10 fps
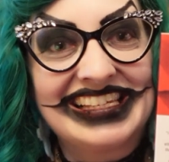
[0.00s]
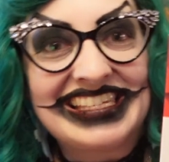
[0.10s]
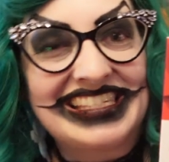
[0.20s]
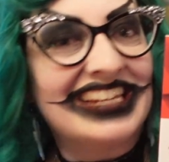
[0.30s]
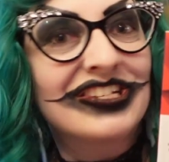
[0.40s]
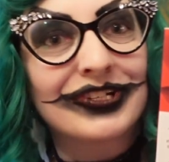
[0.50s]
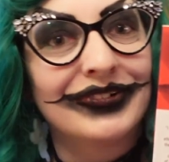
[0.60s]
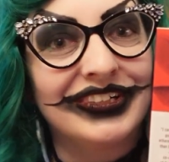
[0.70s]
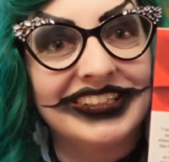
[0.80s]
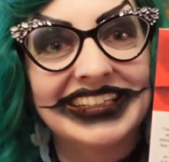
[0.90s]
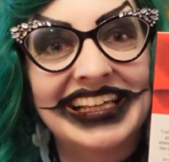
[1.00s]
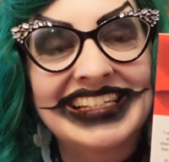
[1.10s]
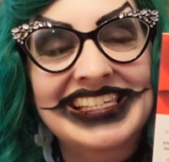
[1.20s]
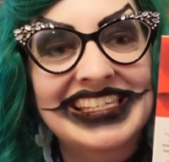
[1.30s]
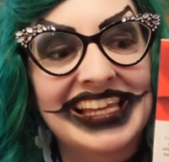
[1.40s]
sensual.
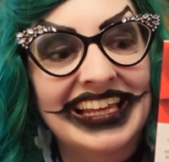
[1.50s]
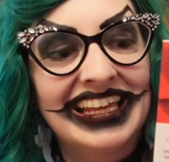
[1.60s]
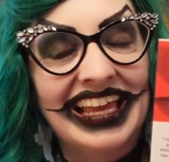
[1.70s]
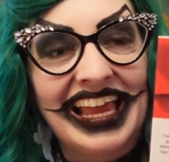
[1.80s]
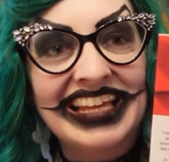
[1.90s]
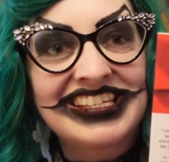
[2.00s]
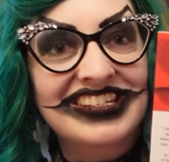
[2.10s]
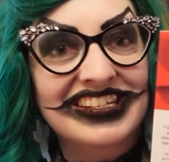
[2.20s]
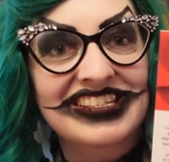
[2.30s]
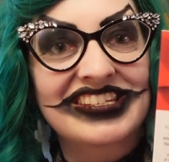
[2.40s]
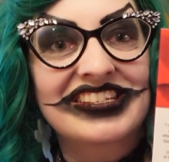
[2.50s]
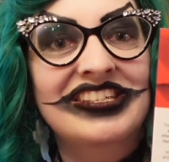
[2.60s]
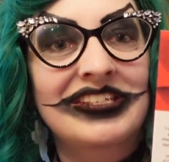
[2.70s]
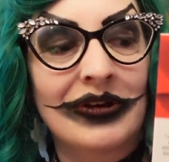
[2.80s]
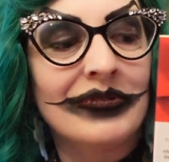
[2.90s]
It's just
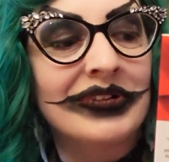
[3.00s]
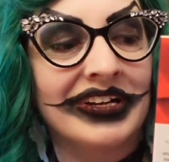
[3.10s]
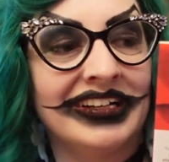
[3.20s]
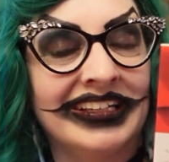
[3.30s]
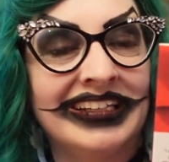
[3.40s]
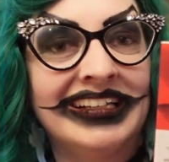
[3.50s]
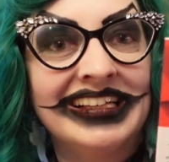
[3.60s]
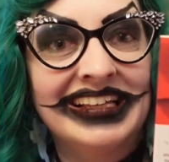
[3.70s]
so good.